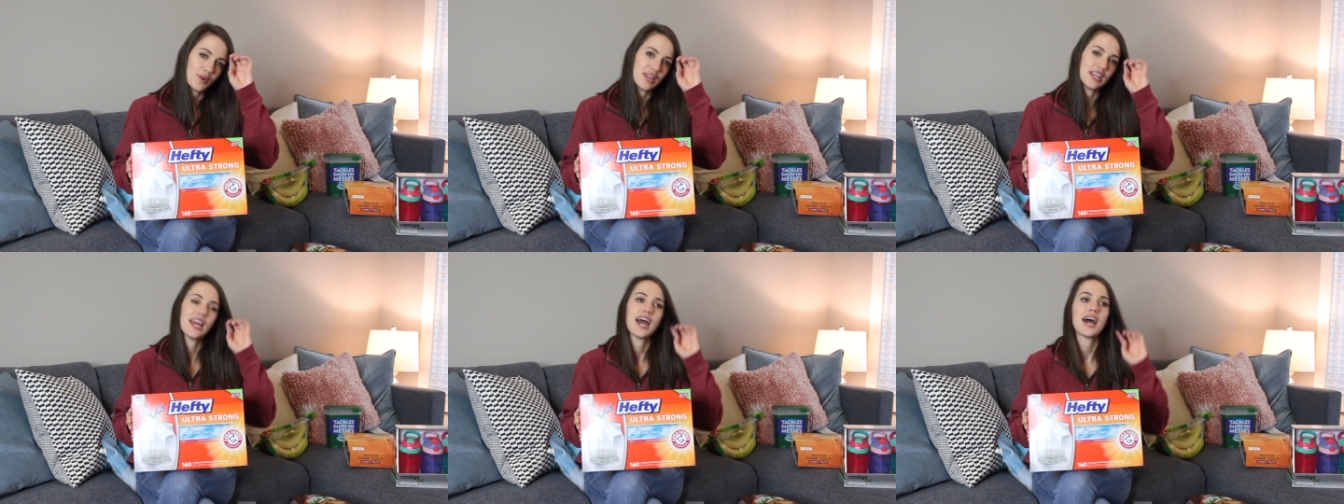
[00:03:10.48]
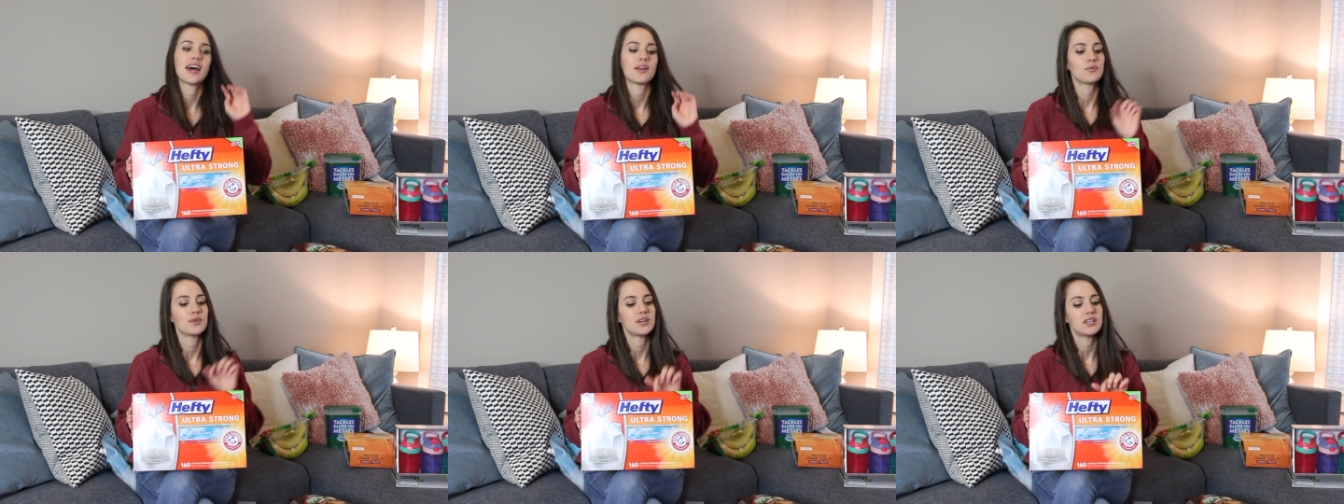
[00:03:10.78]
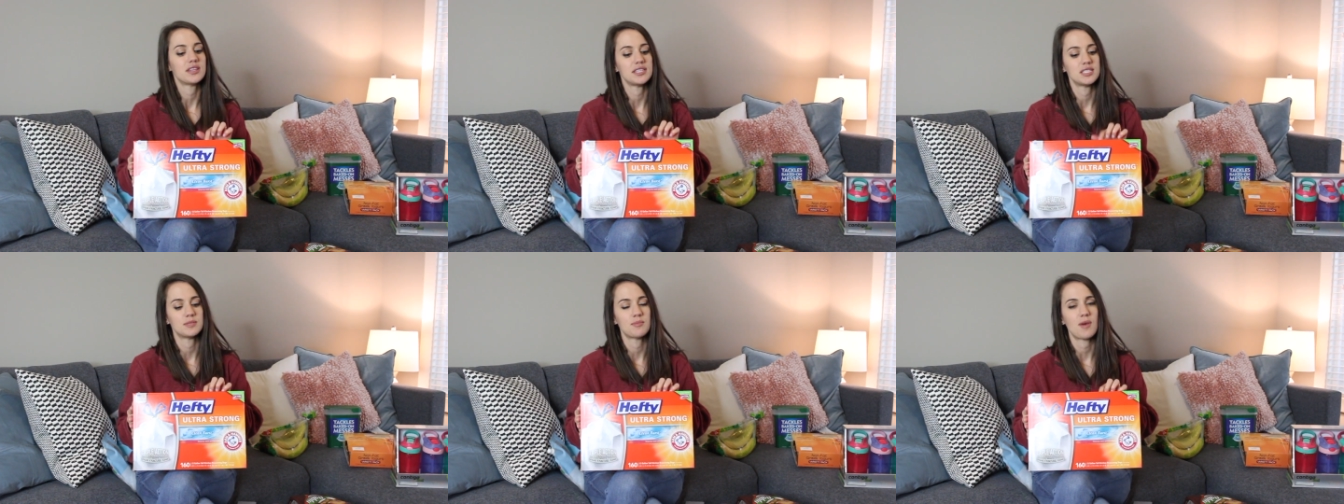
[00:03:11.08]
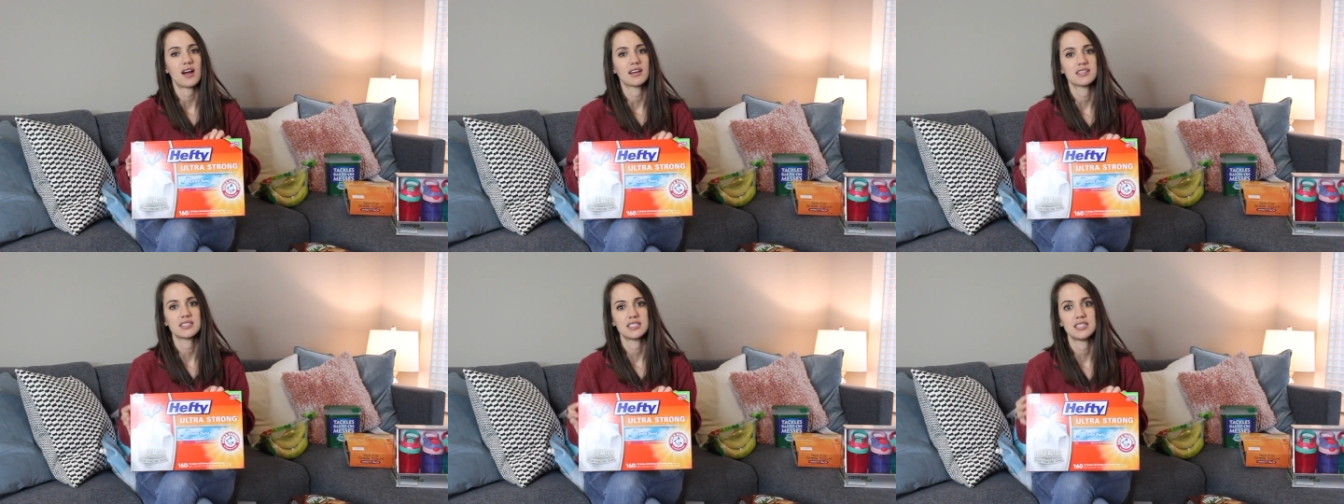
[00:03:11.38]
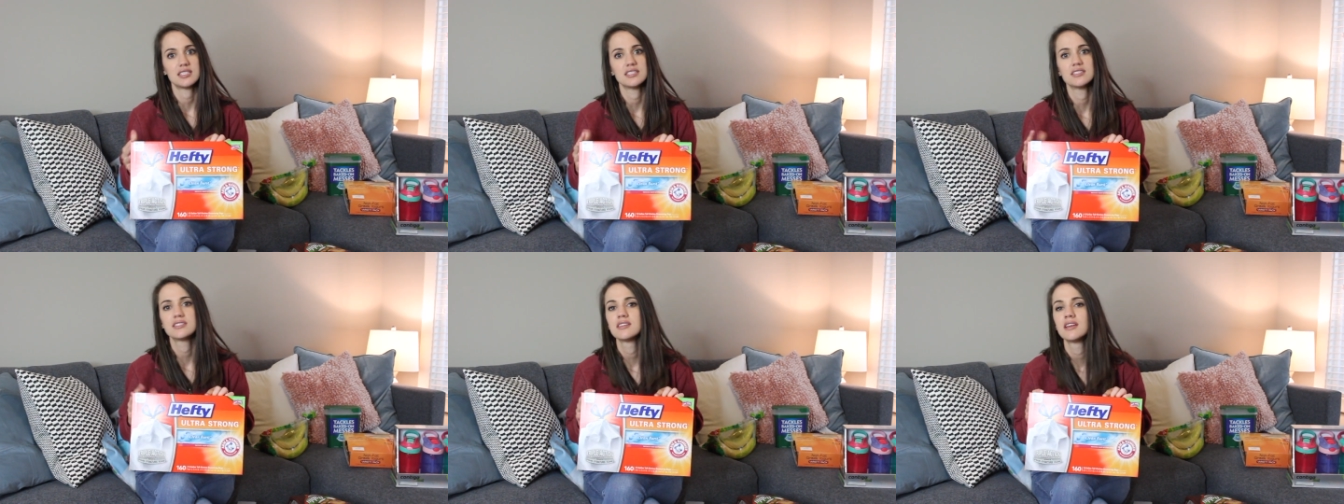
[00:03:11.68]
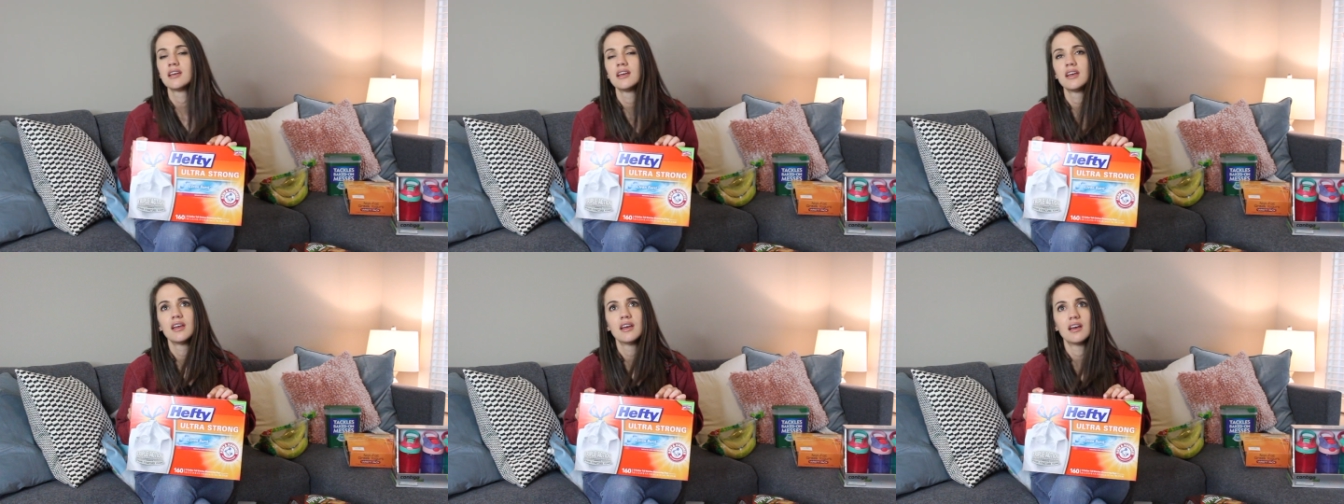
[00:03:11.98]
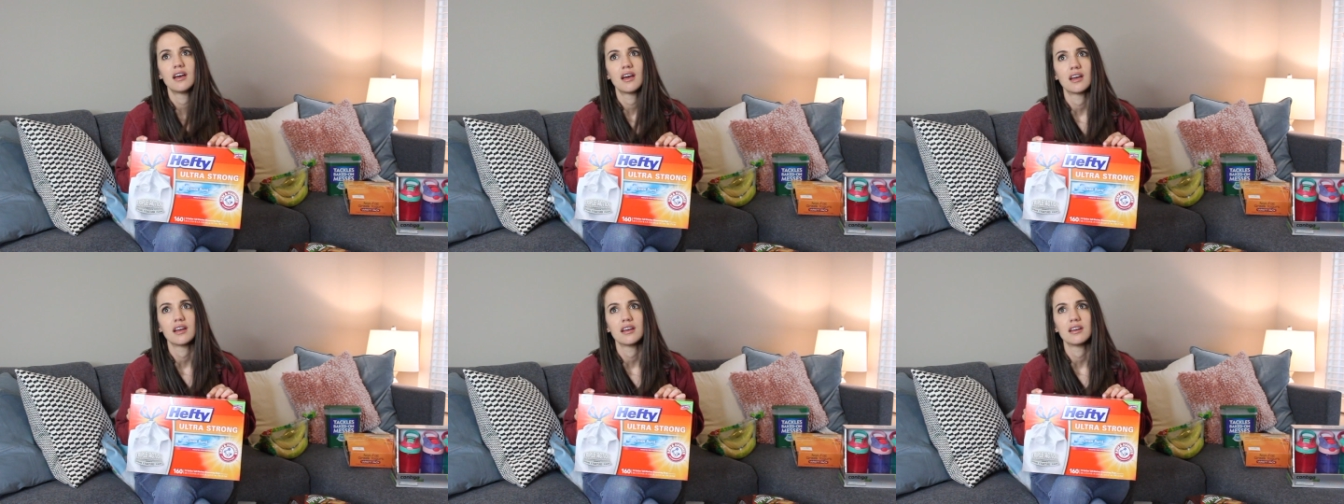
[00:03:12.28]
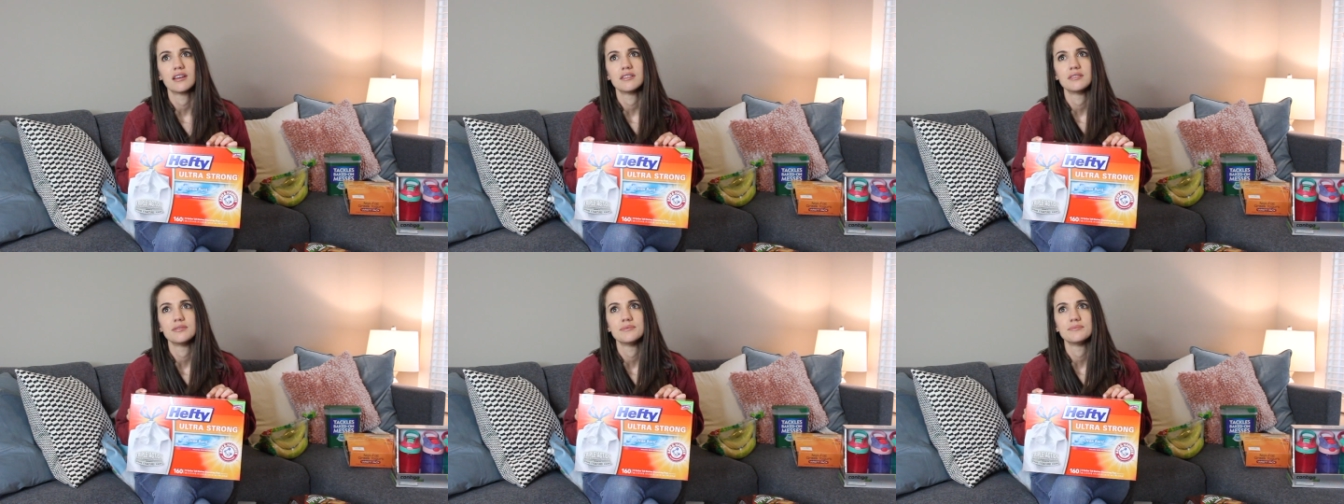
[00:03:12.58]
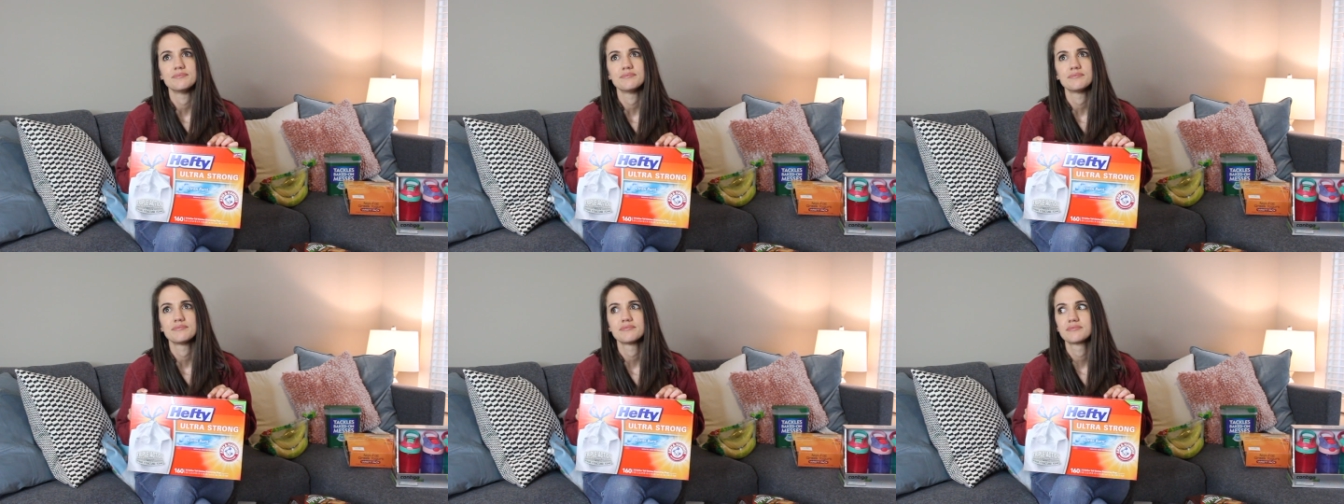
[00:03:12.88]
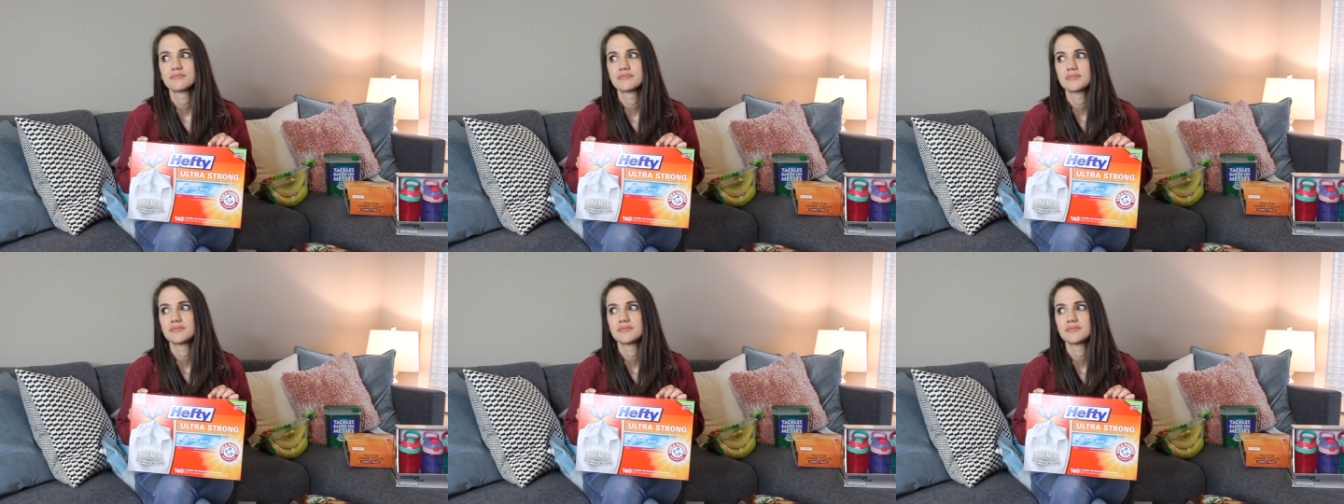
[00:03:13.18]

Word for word: We had one of these boxes um,